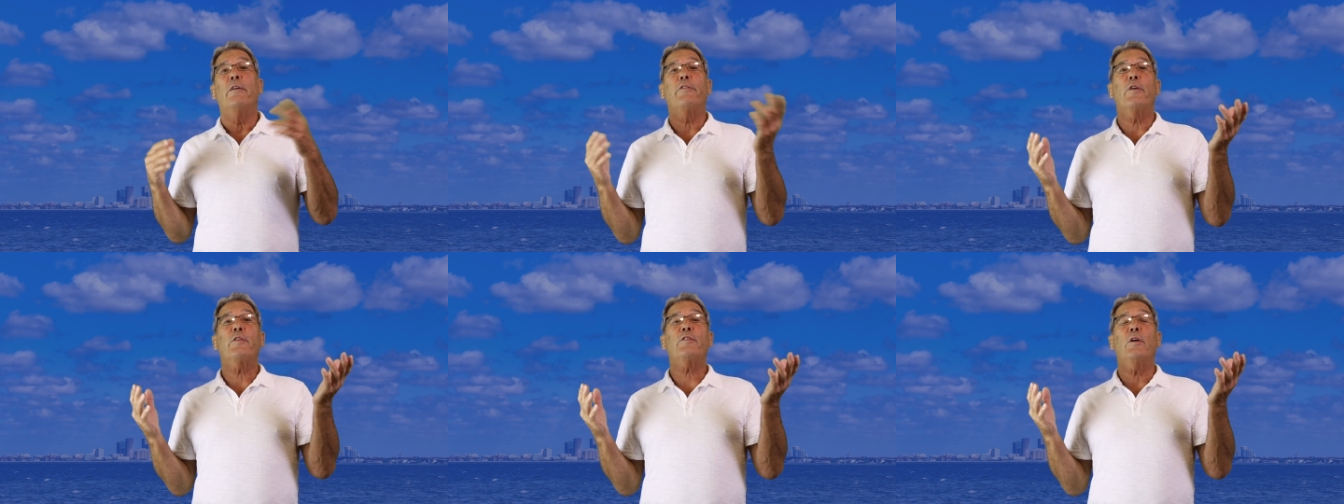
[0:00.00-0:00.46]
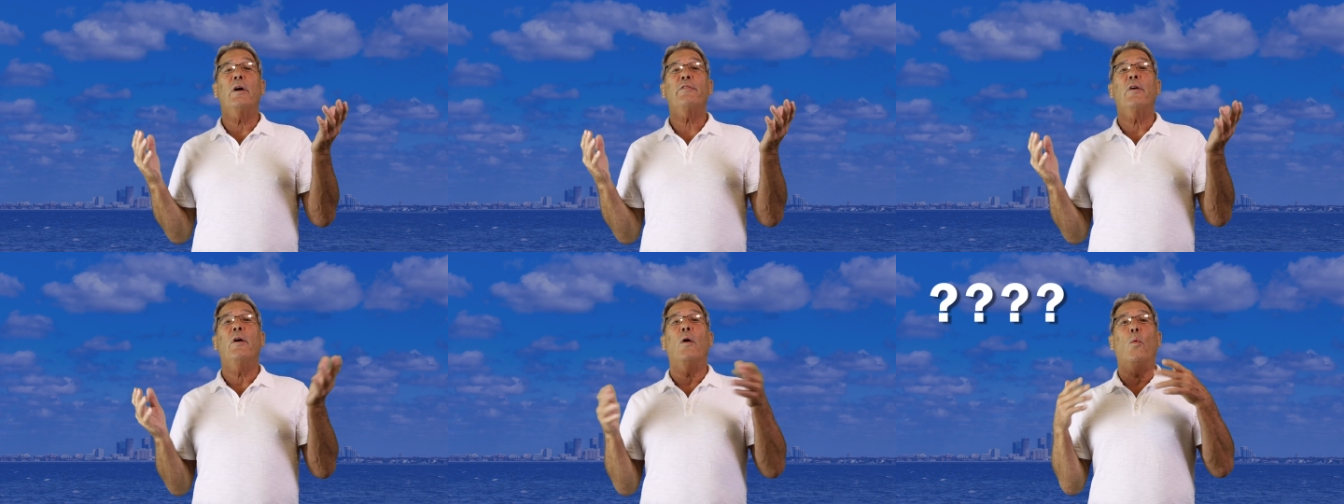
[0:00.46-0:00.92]
First
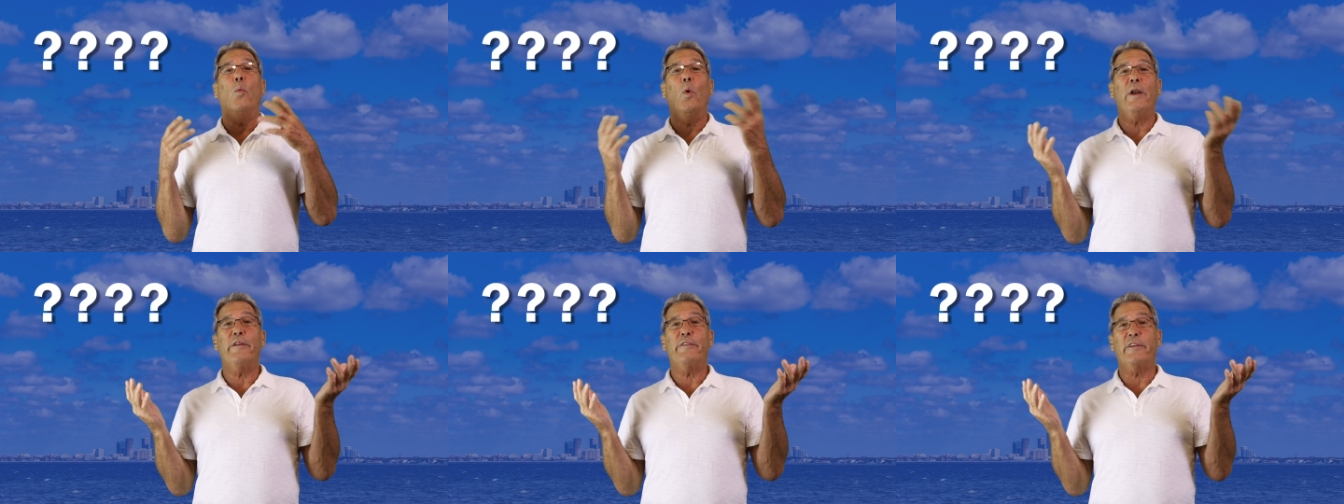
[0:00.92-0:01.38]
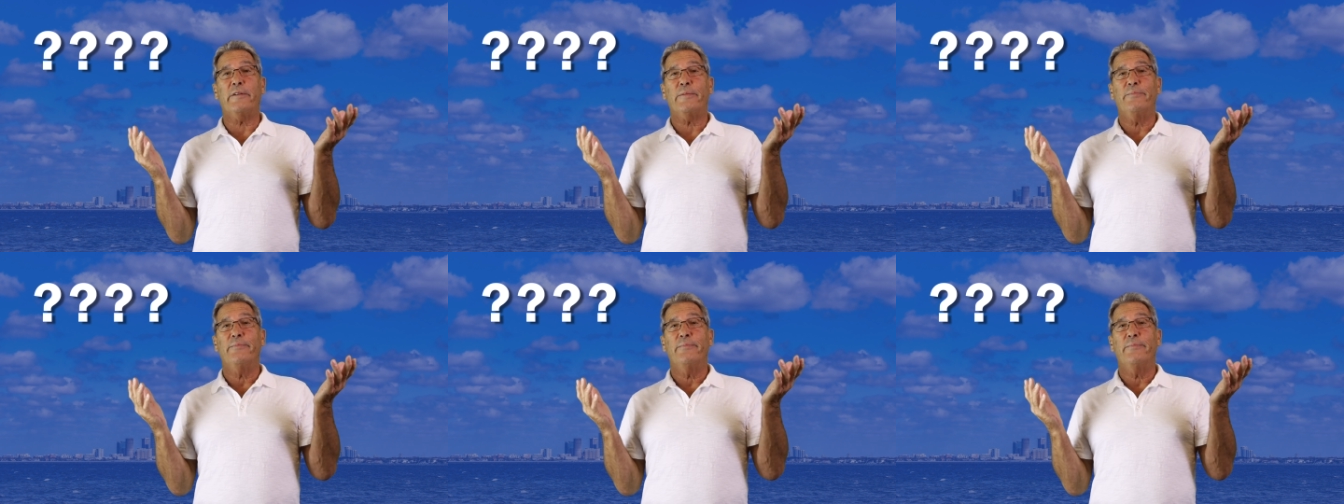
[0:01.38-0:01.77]
off, what is it?